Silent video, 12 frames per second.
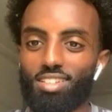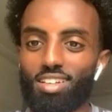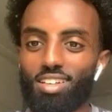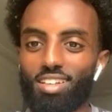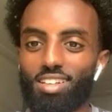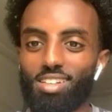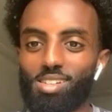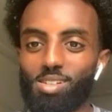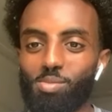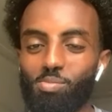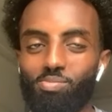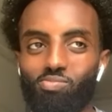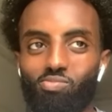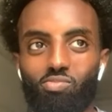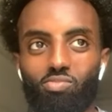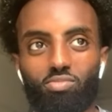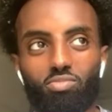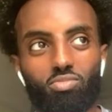Um,
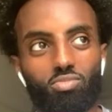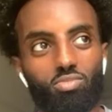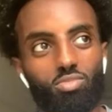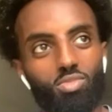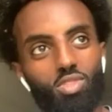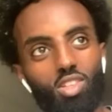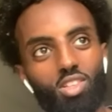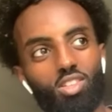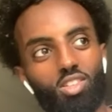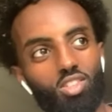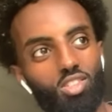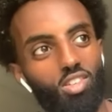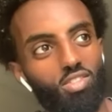because